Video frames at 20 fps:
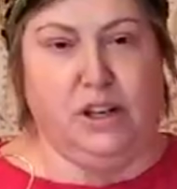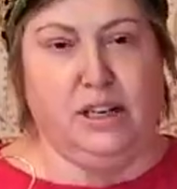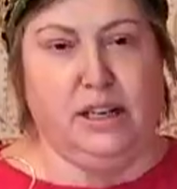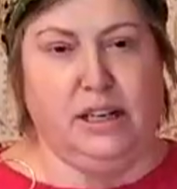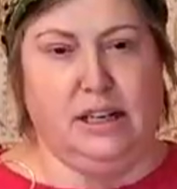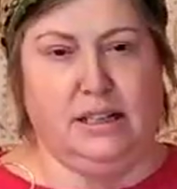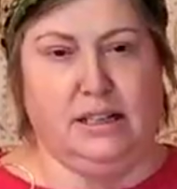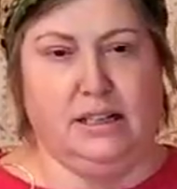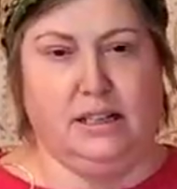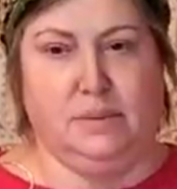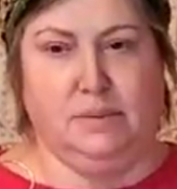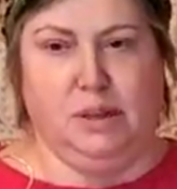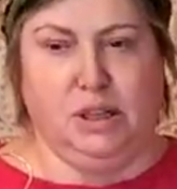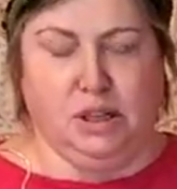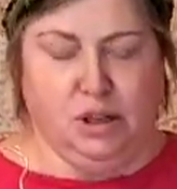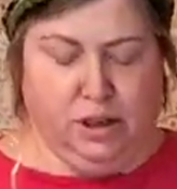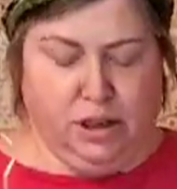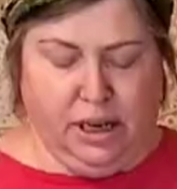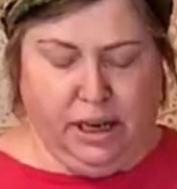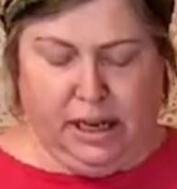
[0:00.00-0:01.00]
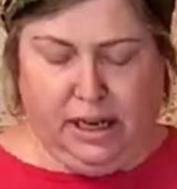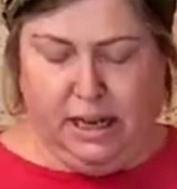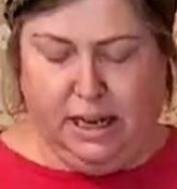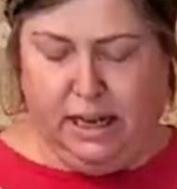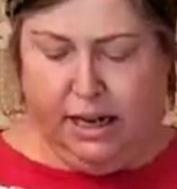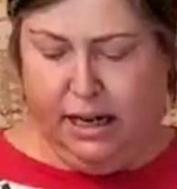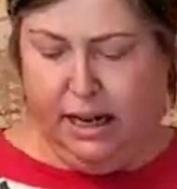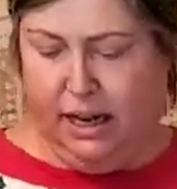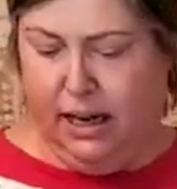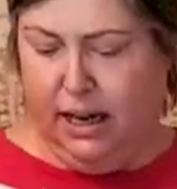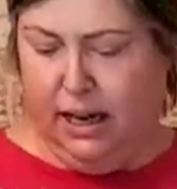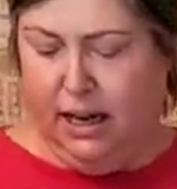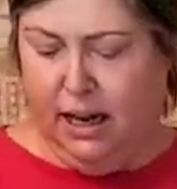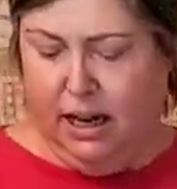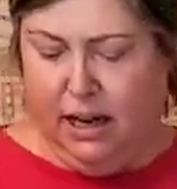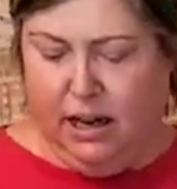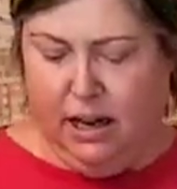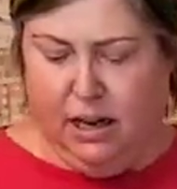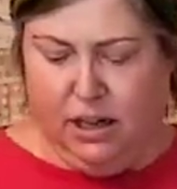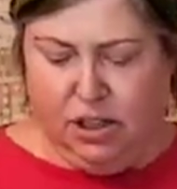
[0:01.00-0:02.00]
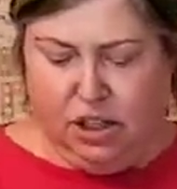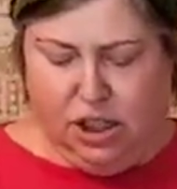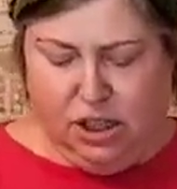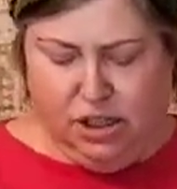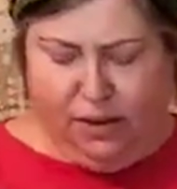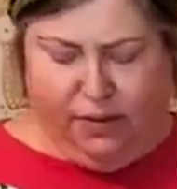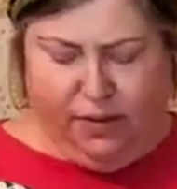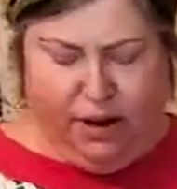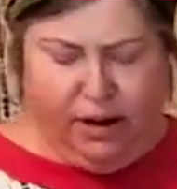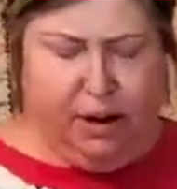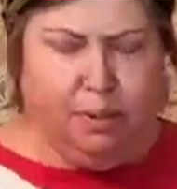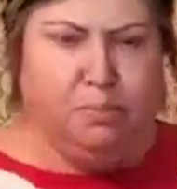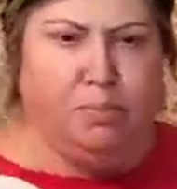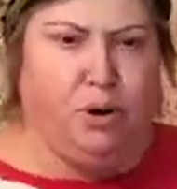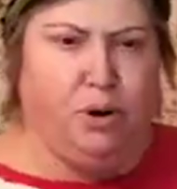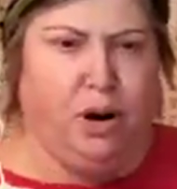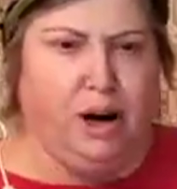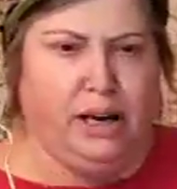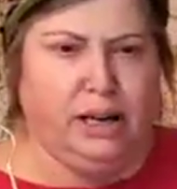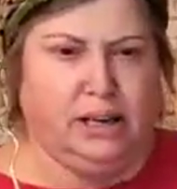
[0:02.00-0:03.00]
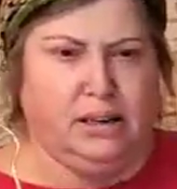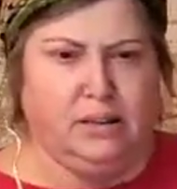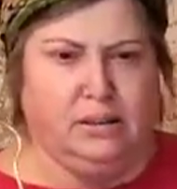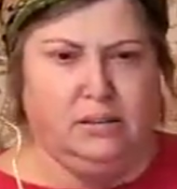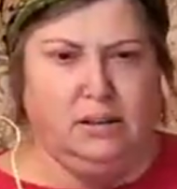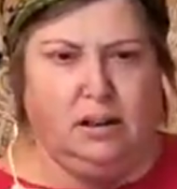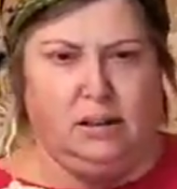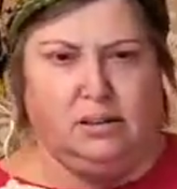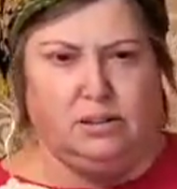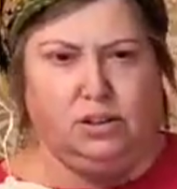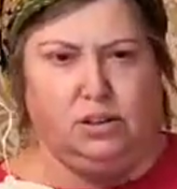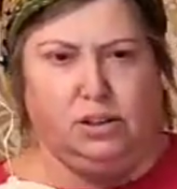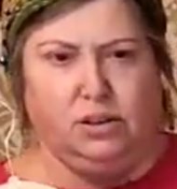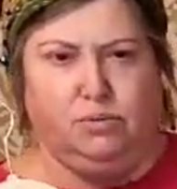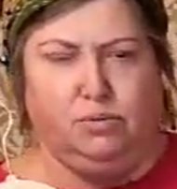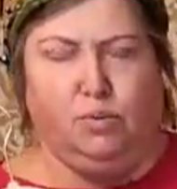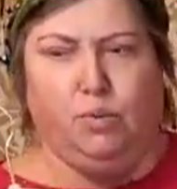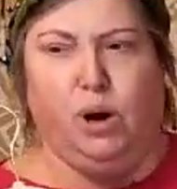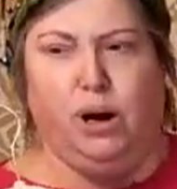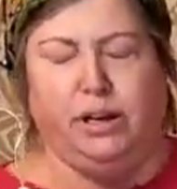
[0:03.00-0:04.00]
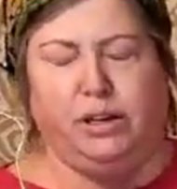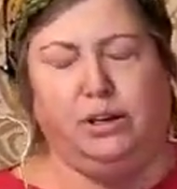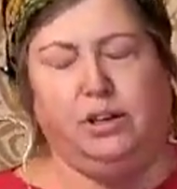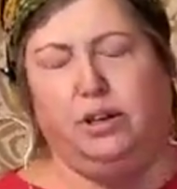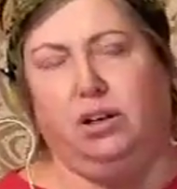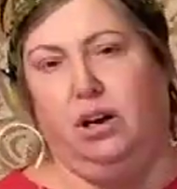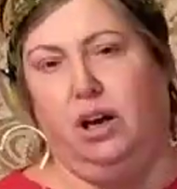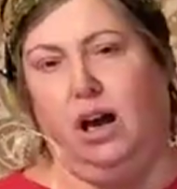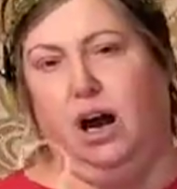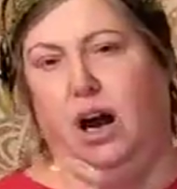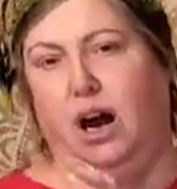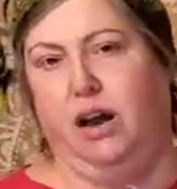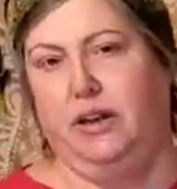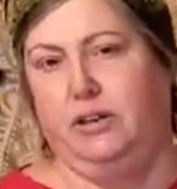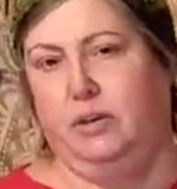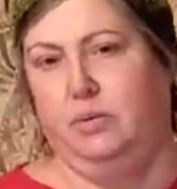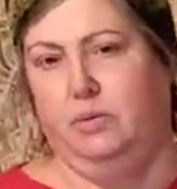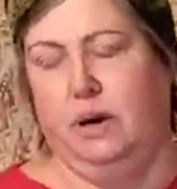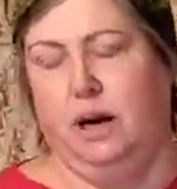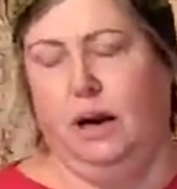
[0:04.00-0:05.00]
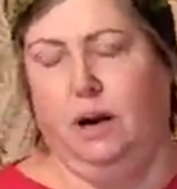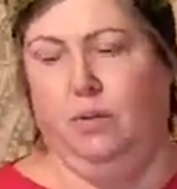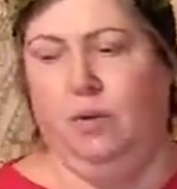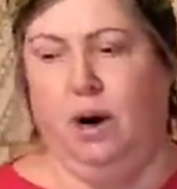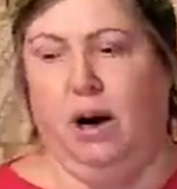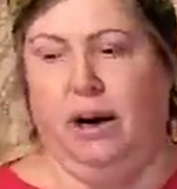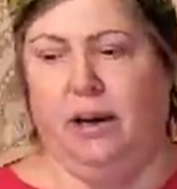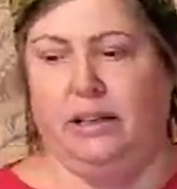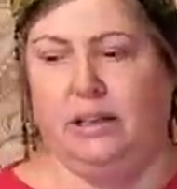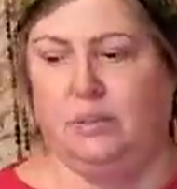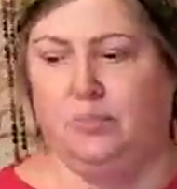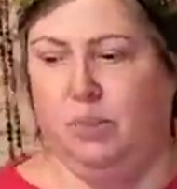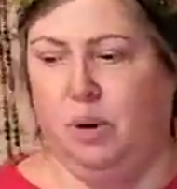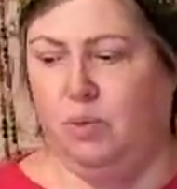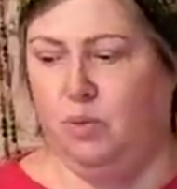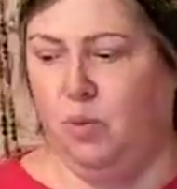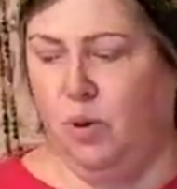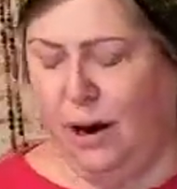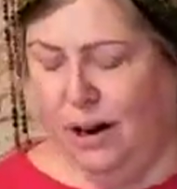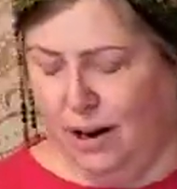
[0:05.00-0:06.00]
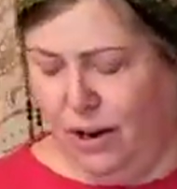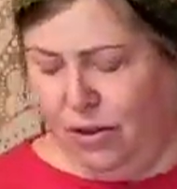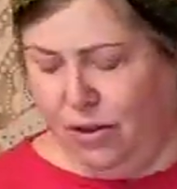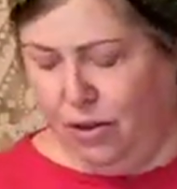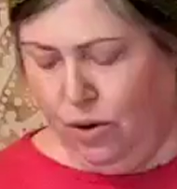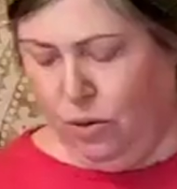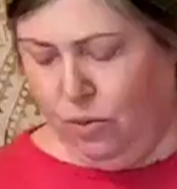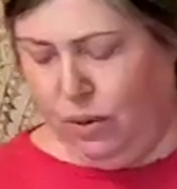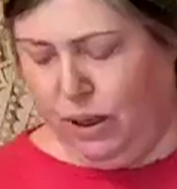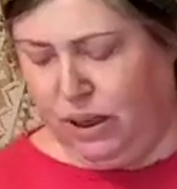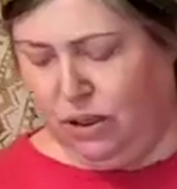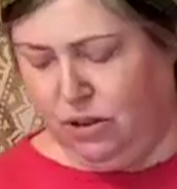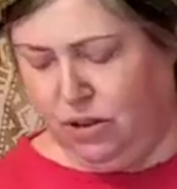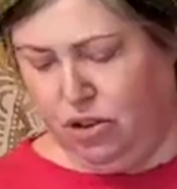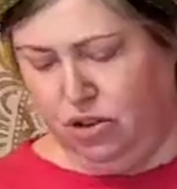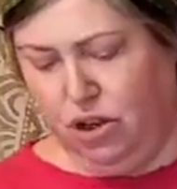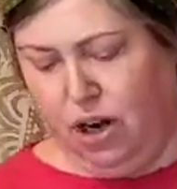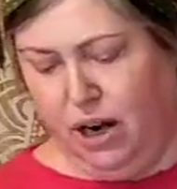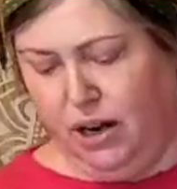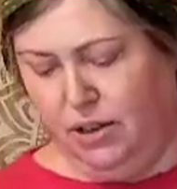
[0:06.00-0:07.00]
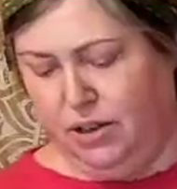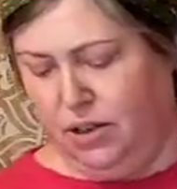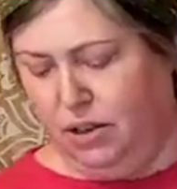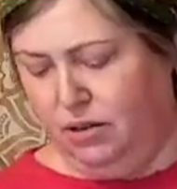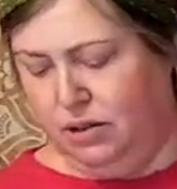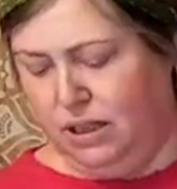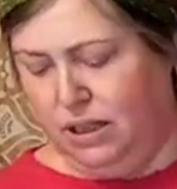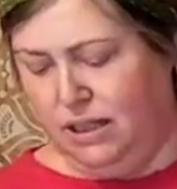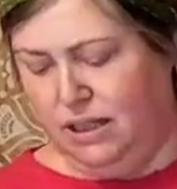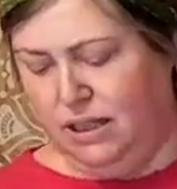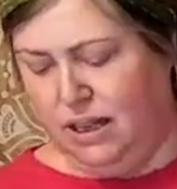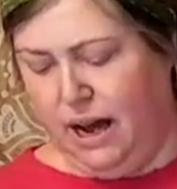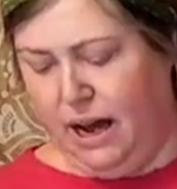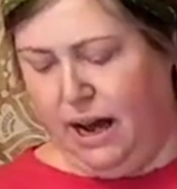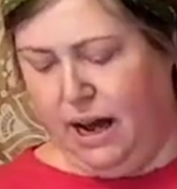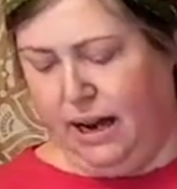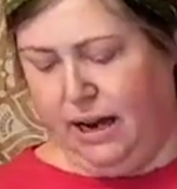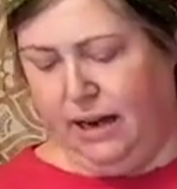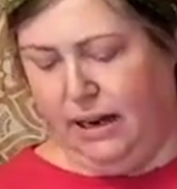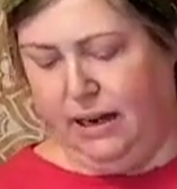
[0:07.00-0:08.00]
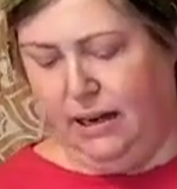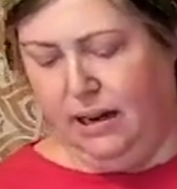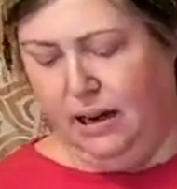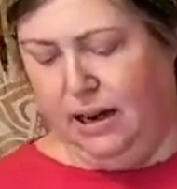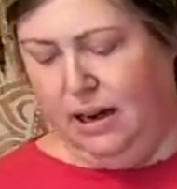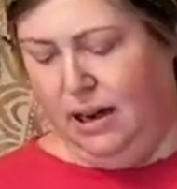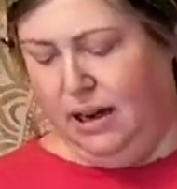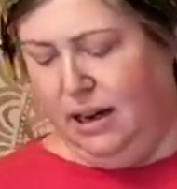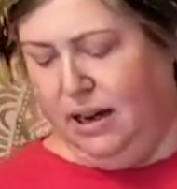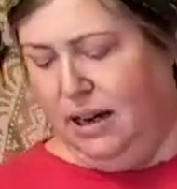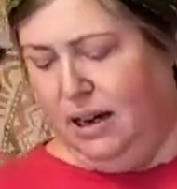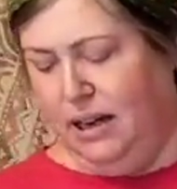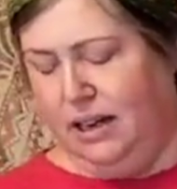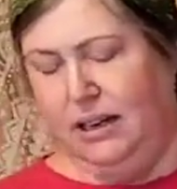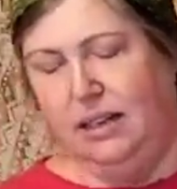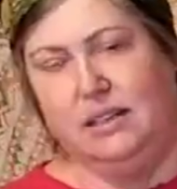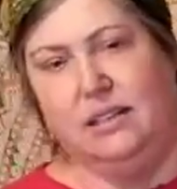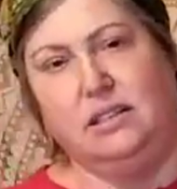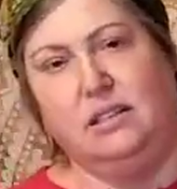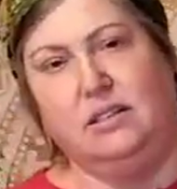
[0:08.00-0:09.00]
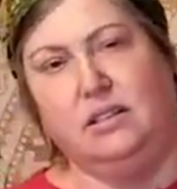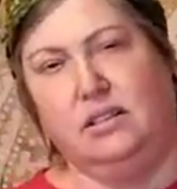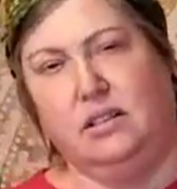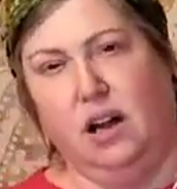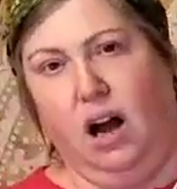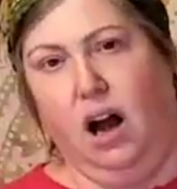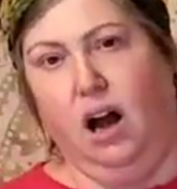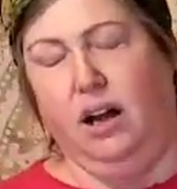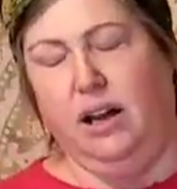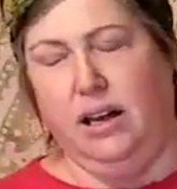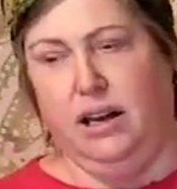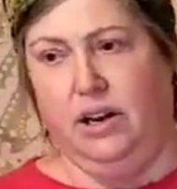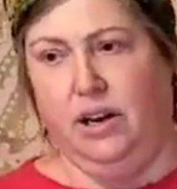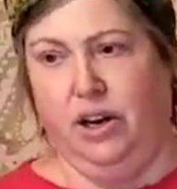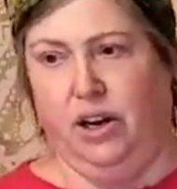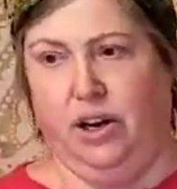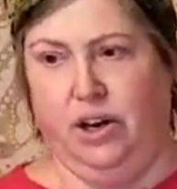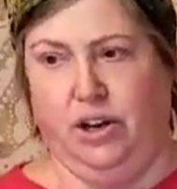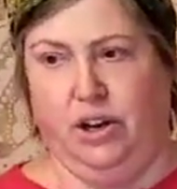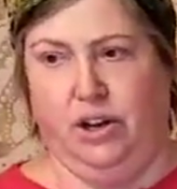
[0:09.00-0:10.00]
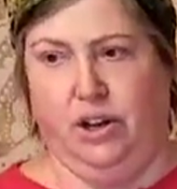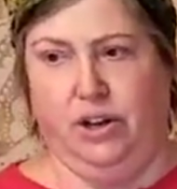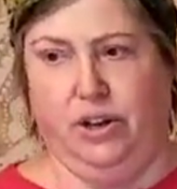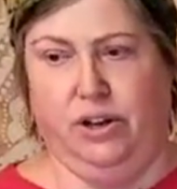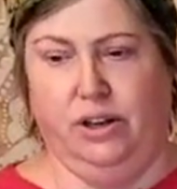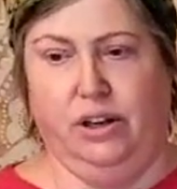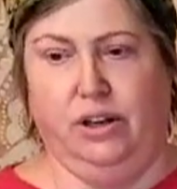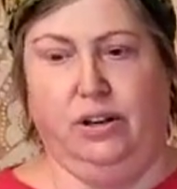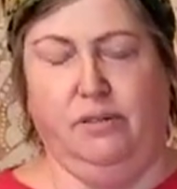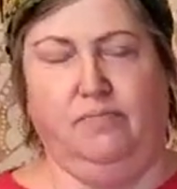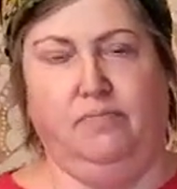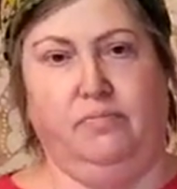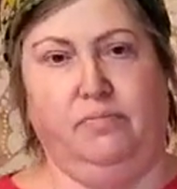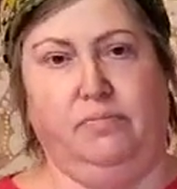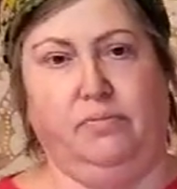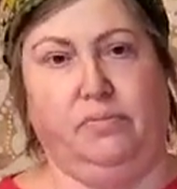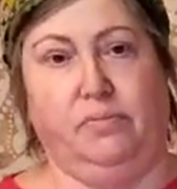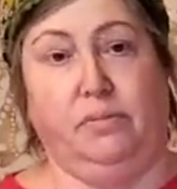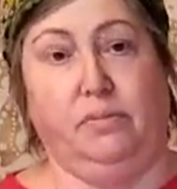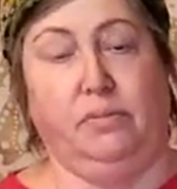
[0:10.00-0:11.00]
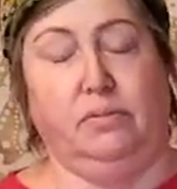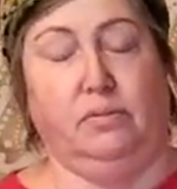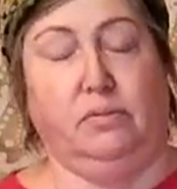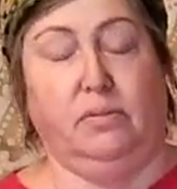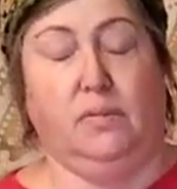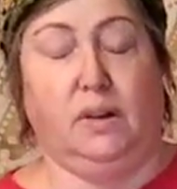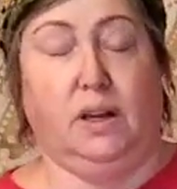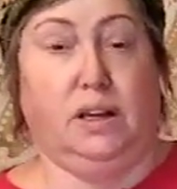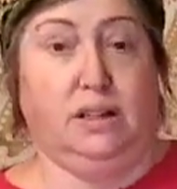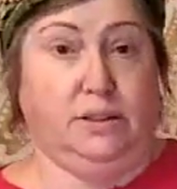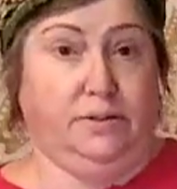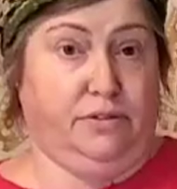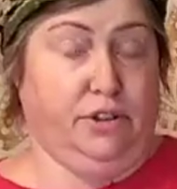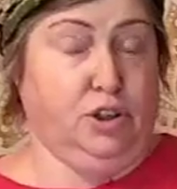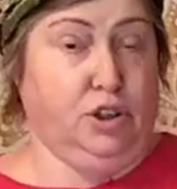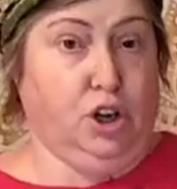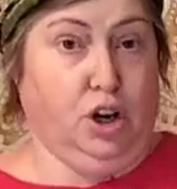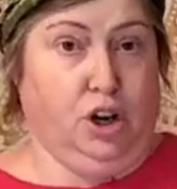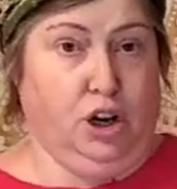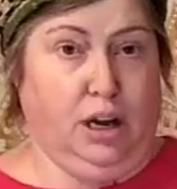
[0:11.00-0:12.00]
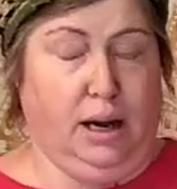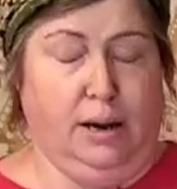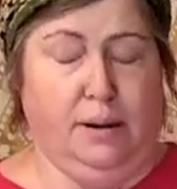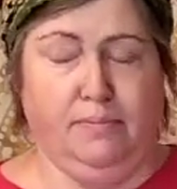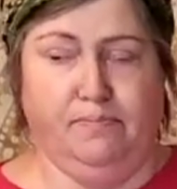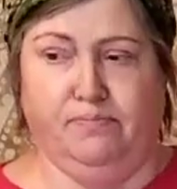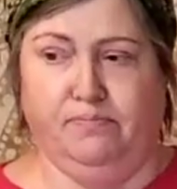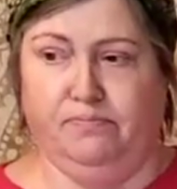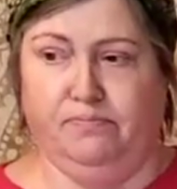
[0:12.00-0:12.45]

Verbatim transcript: that needs to be done here she's a very bright sort of white color i don't wear white but what i thought we could try and do today is dye her a different color